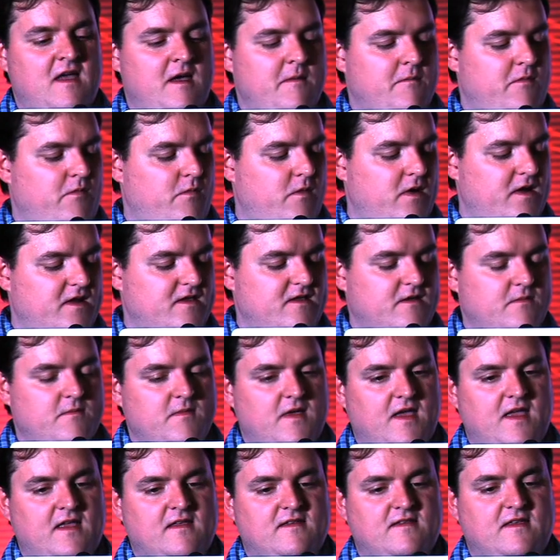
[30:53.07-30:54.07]
But one of them
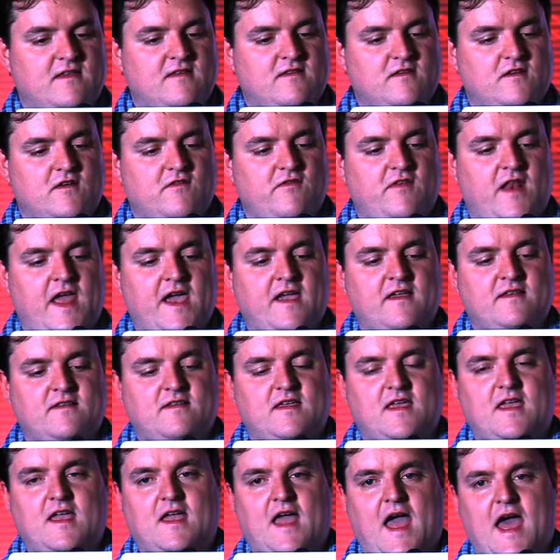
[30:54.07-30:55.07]
is this sort of
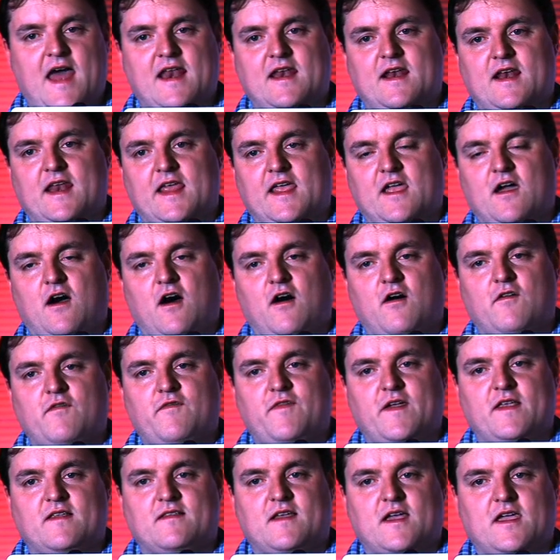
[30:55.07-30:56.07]
legacy handling of
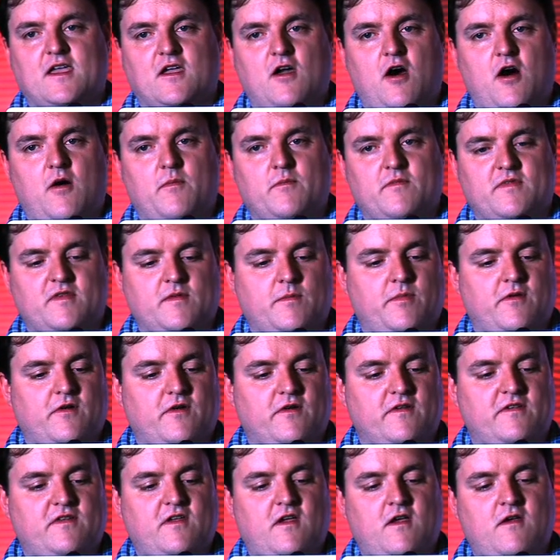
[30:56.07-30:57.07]
things like COM
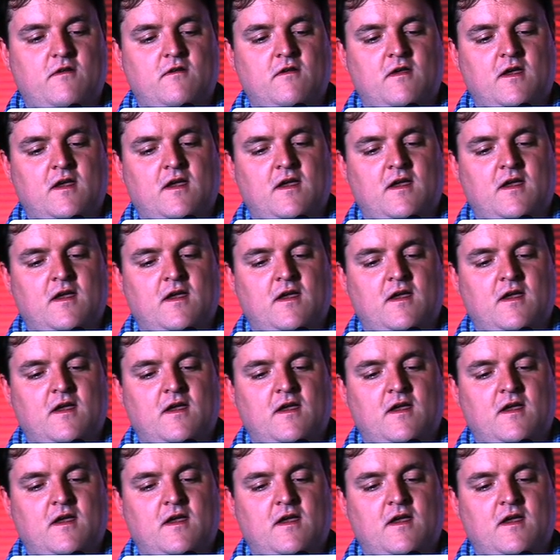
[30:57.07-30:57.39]
support. So